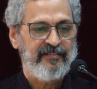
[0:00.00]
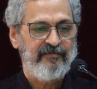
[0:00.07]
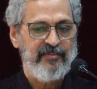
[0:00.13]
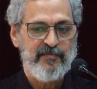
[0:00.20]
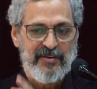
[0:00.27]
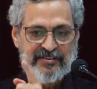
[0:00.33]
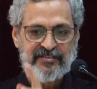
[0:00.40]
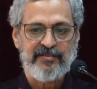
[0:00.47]
We
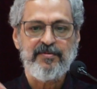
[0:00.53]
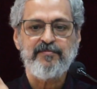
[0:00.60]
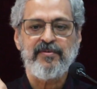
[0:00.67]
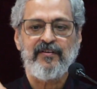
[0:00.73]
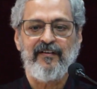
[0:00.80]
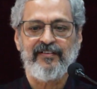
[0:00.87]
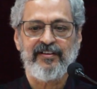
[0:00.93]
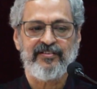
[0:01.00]
must
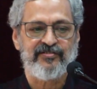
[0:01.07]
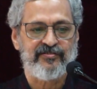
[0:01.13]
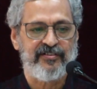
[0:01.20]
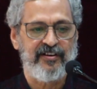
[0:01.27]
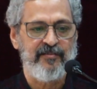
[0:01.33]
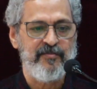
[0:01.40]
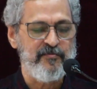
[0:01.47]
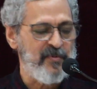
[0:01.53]
remember our
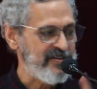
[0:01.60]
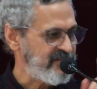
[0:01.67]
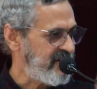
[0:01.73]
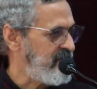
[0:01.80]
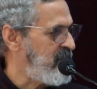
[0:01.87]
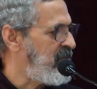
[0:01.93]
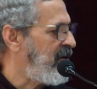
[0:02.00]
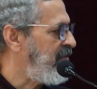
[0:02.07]
history. We must
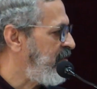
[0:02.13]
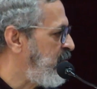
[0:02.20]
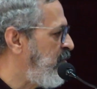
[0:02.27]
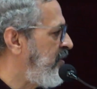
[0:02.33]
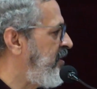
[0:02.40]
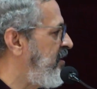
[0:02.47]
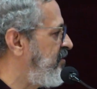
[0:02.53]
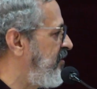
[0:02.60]
remember our
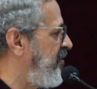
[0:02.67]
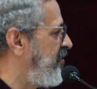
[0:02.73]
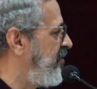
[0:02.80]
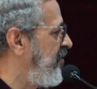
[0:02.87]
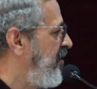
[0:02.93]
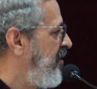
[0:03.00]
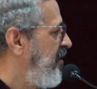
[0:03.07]
humiliations.